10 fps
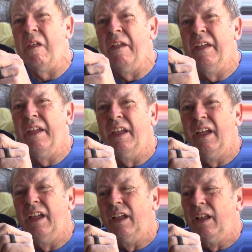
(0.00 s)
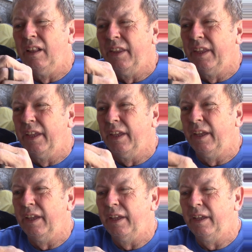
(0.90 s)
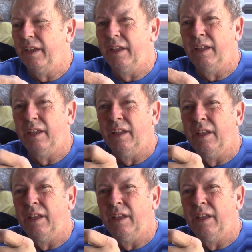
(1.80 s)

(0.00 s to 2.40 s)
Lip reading: (no one is talking)